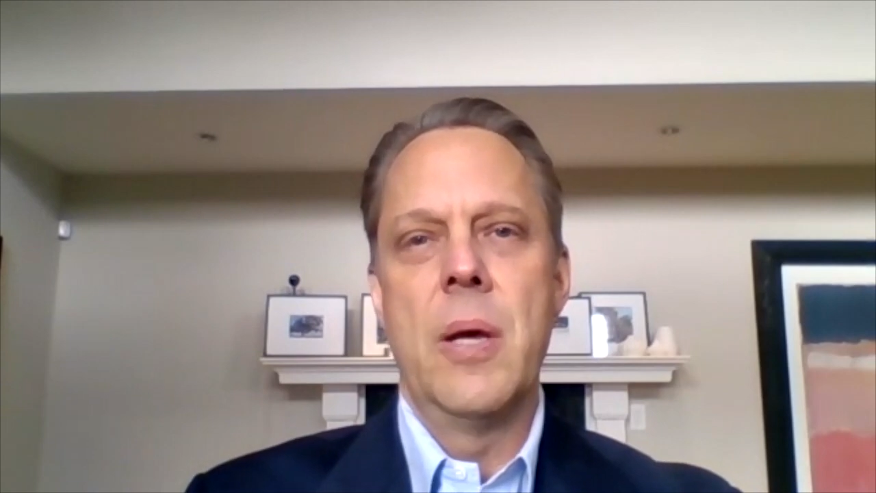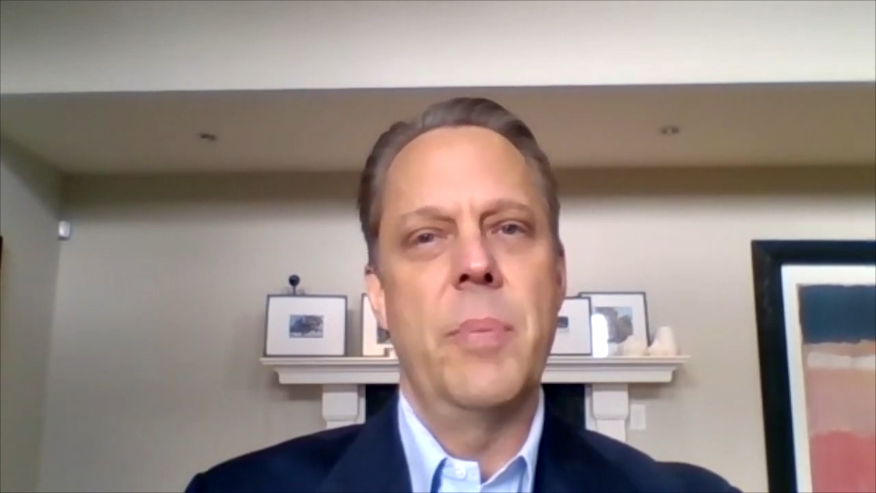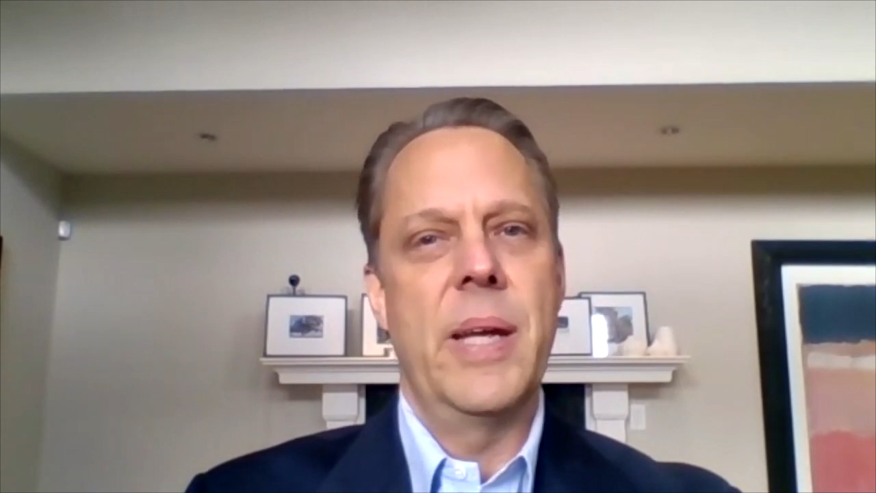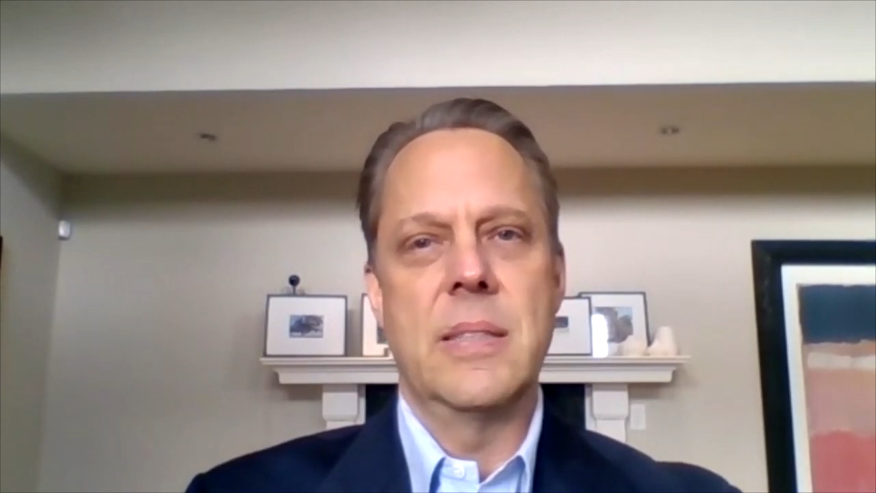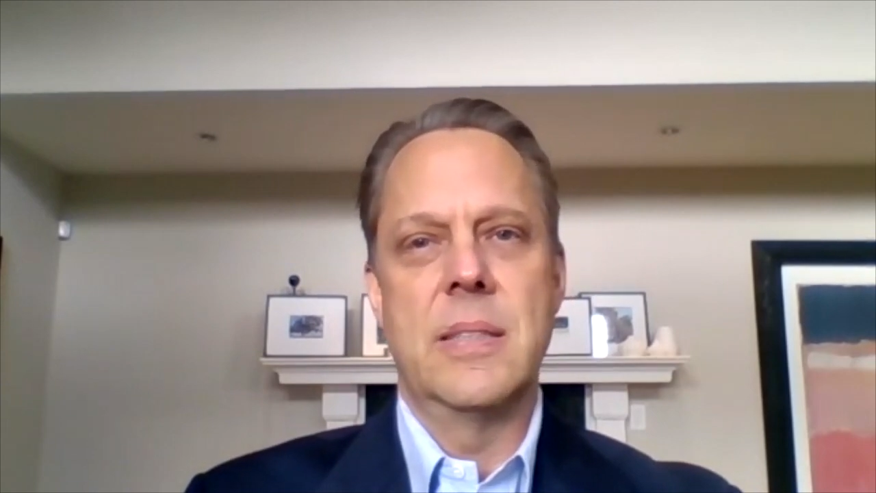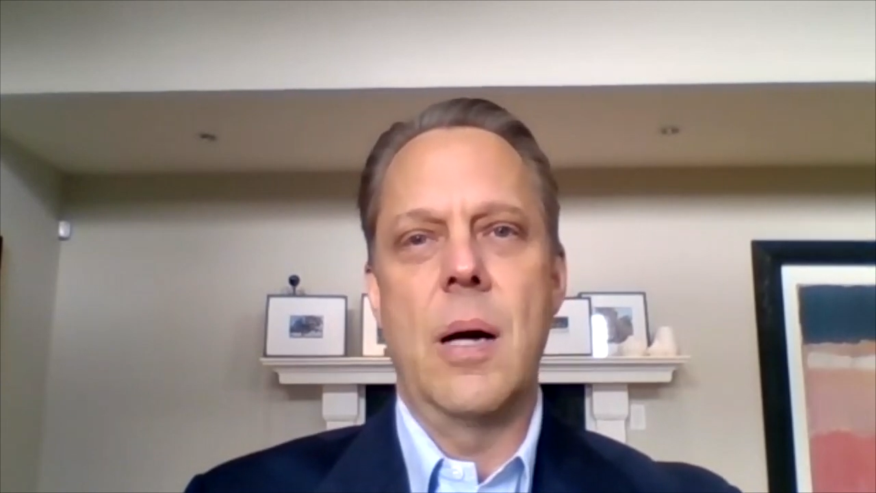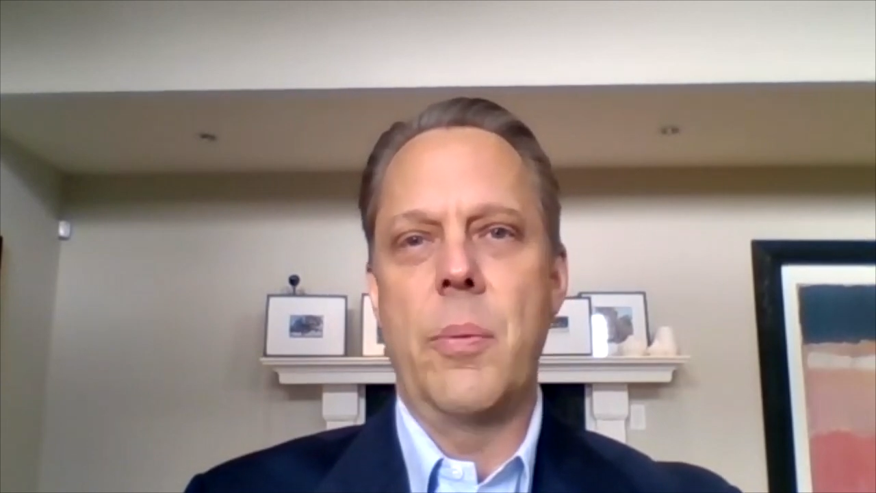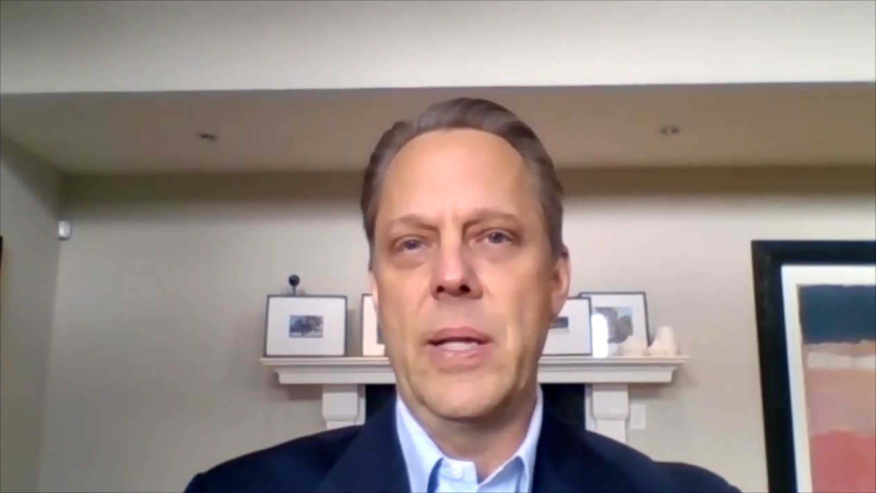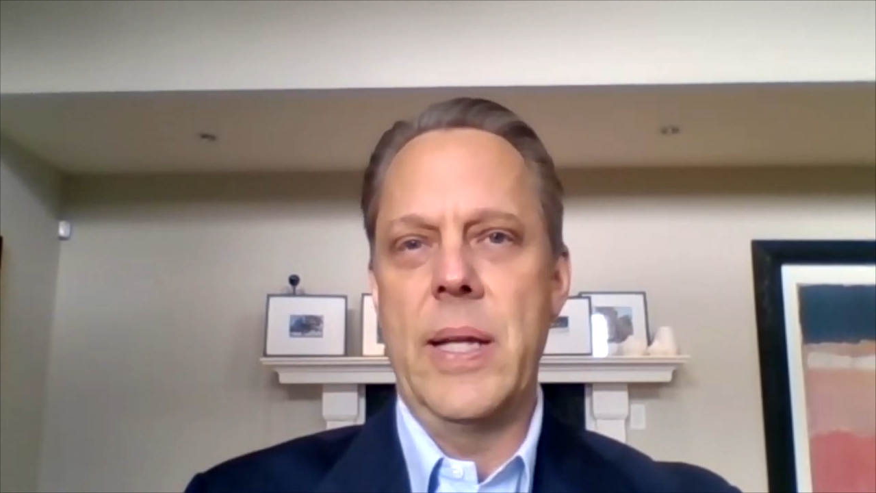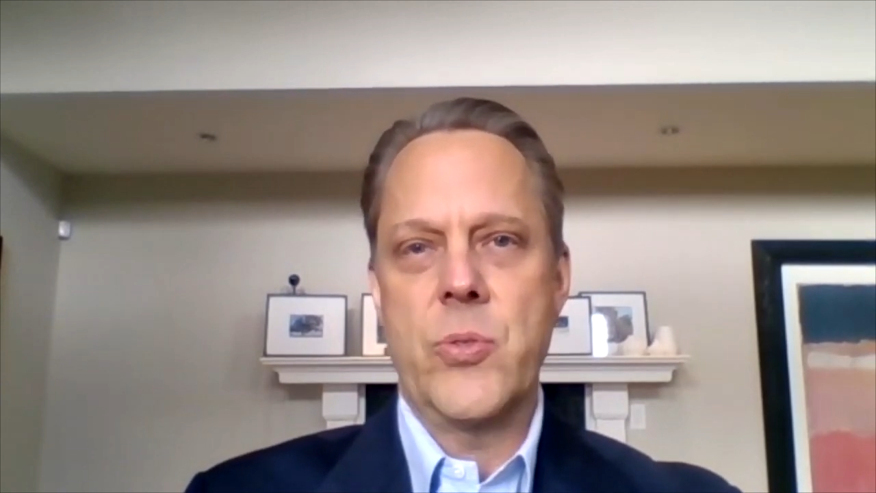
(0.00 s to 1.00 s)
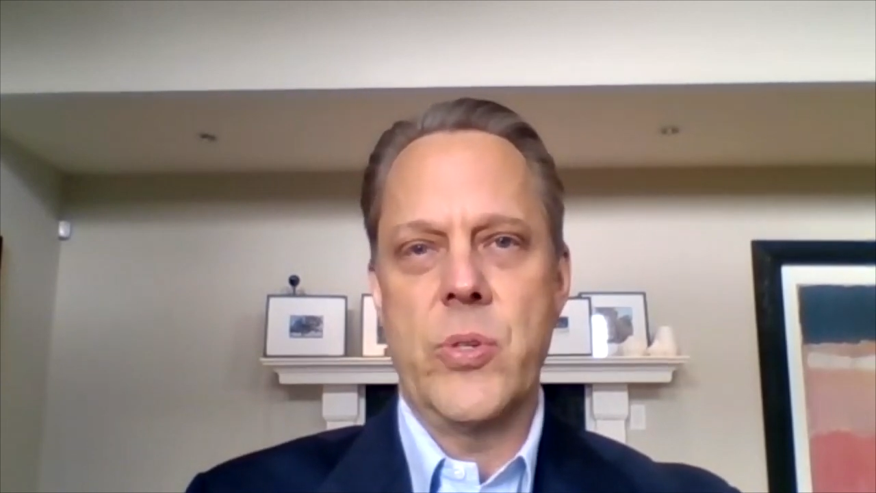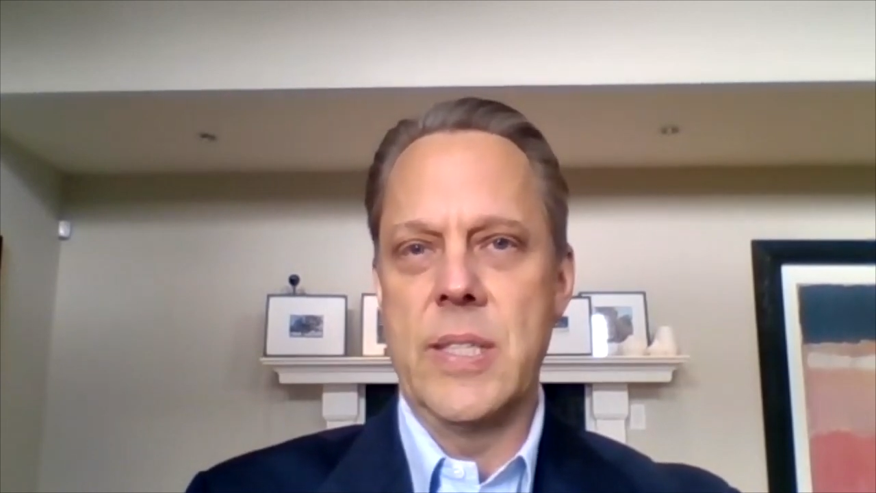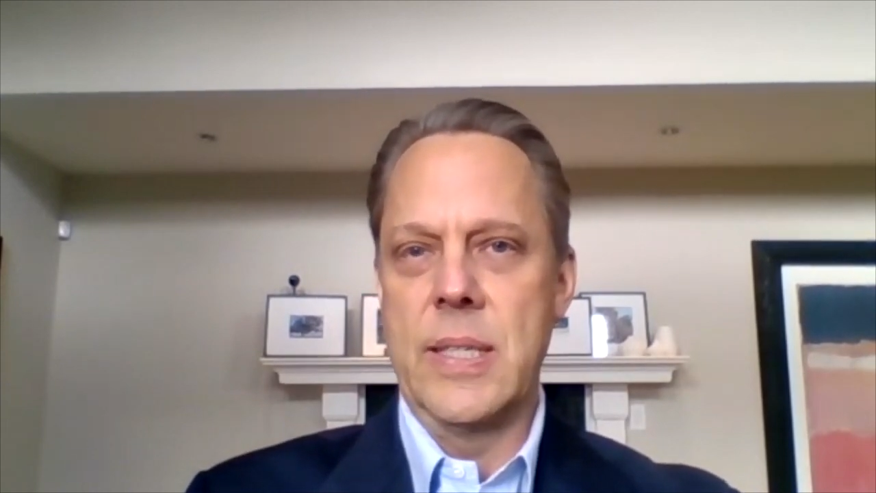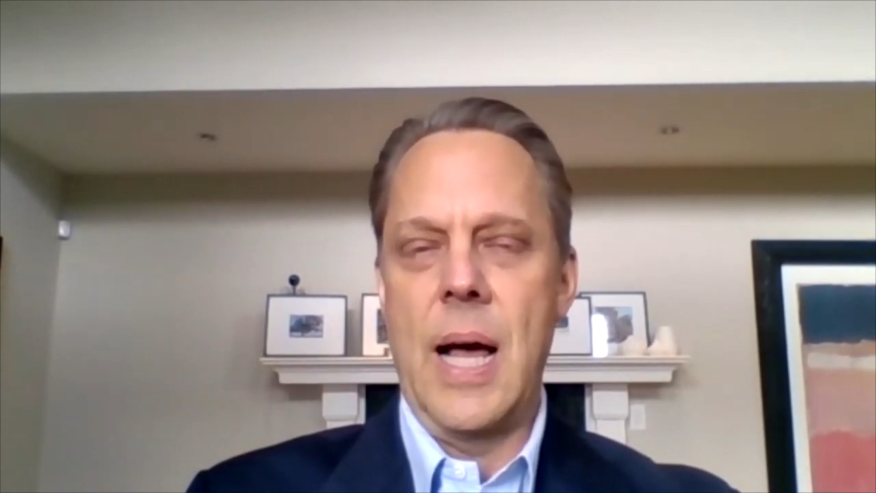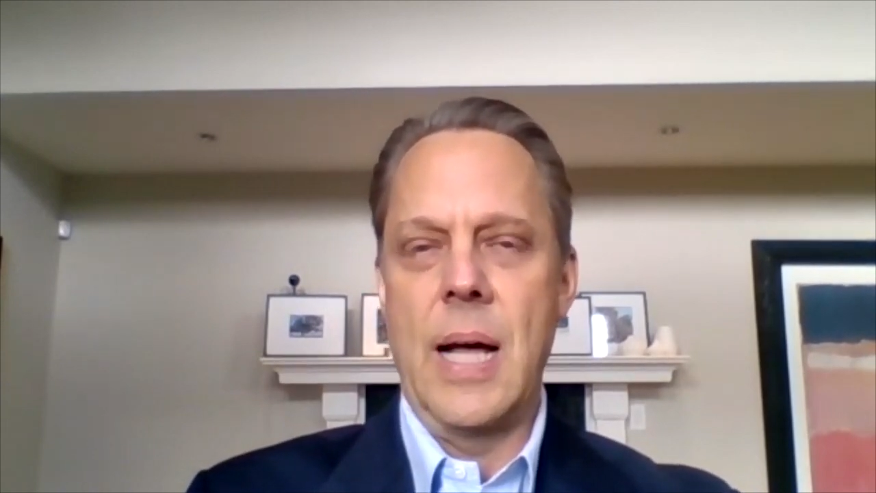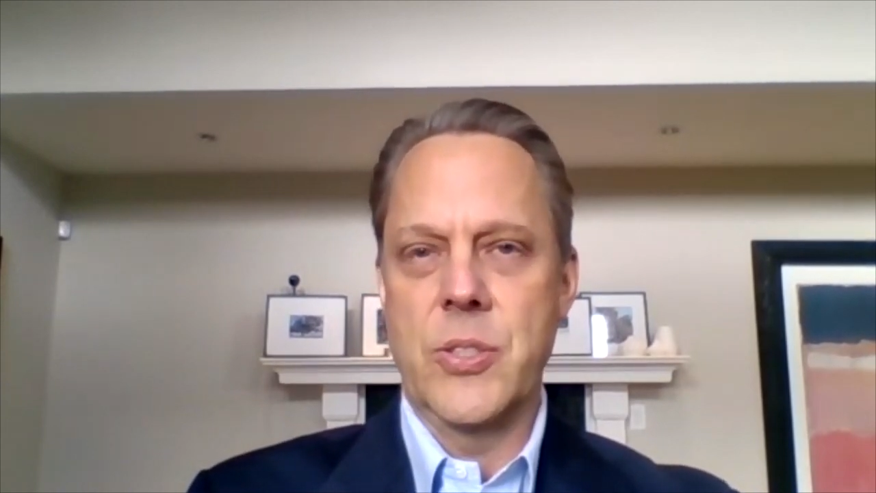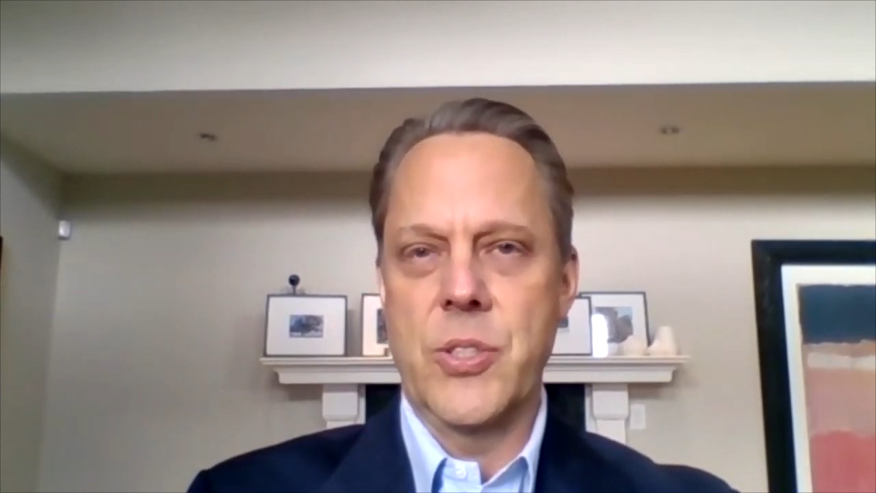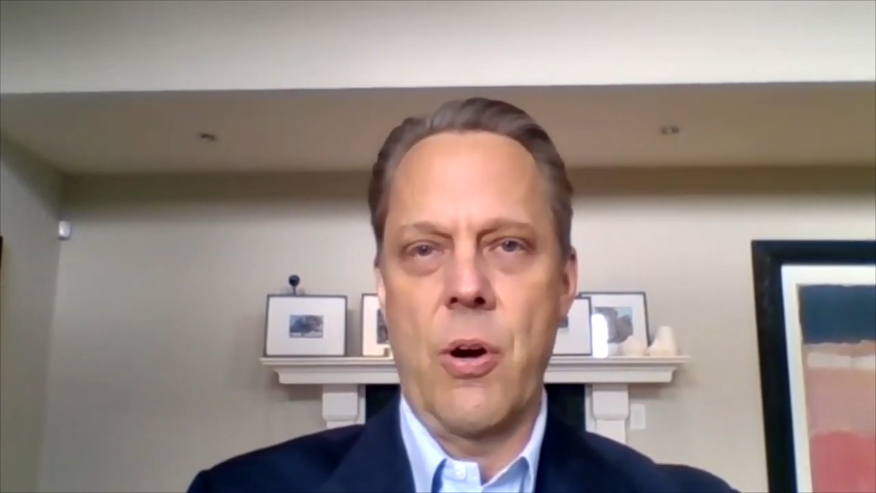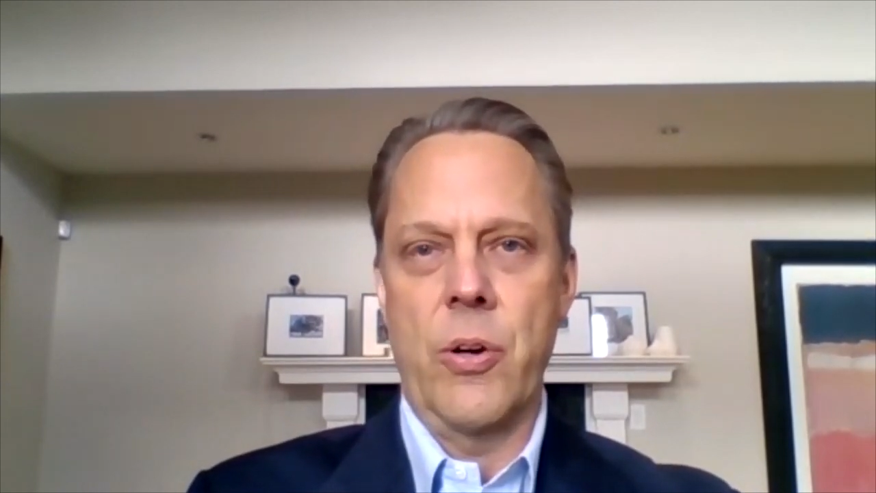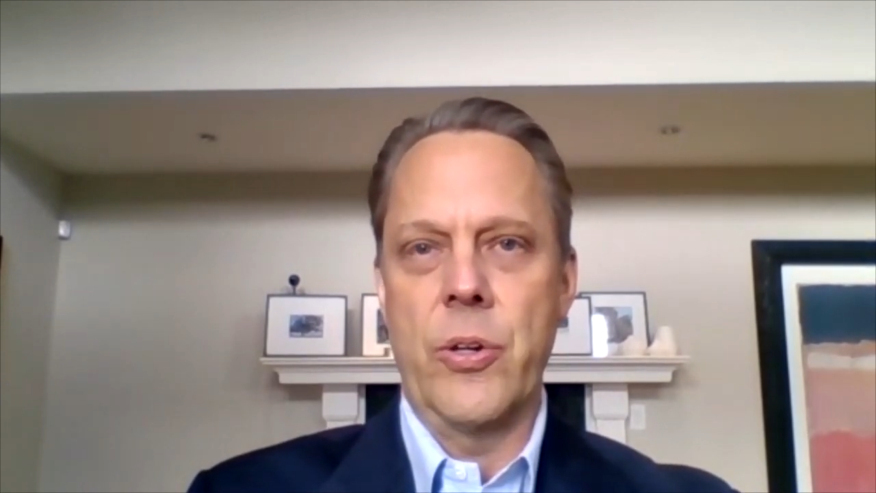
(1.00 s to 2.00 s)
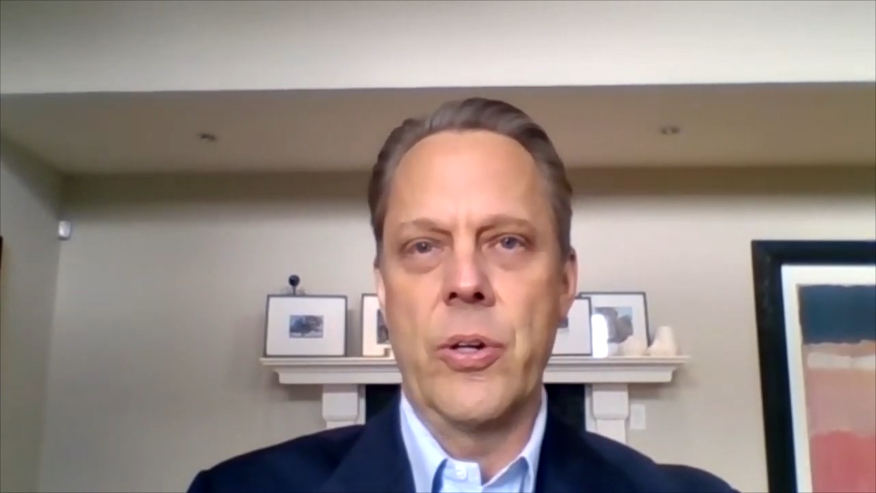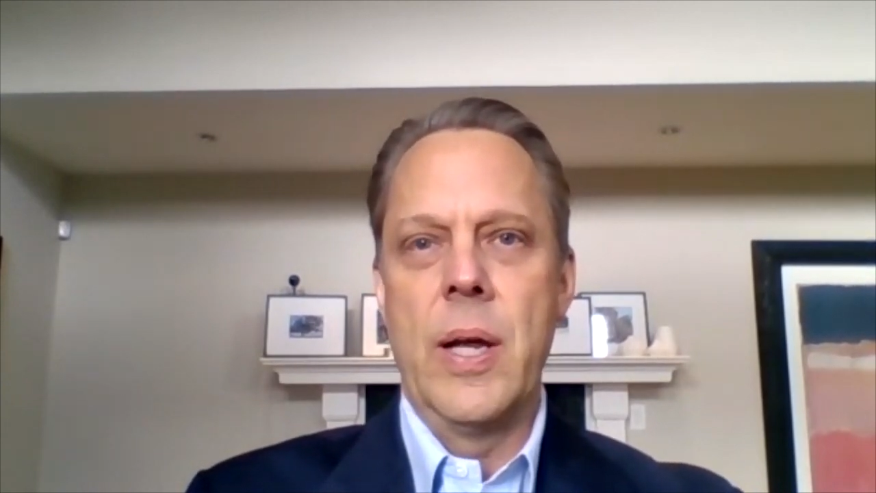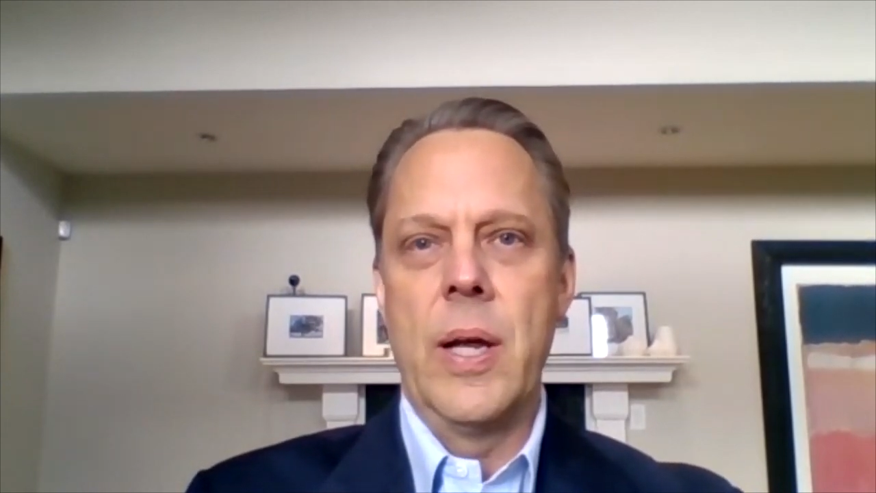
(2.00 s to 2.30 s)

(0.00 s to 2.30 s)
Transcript: Because double entry is a non-starter.